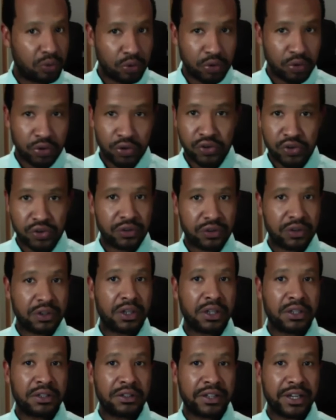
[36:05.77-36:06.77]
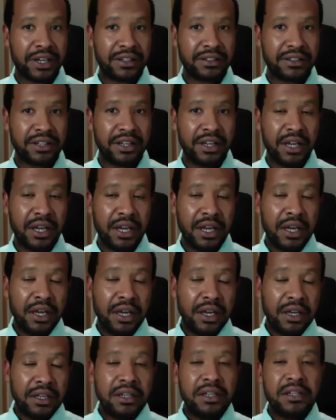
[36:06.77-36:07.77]
who you should contact.
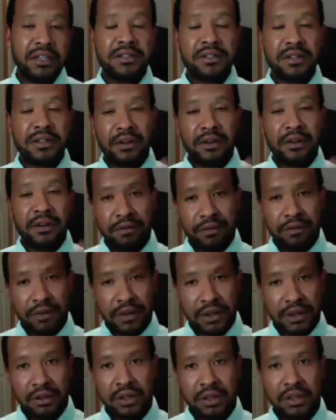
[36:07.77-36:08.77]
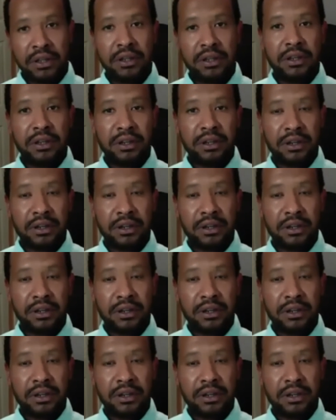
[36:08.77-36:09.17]
It is a very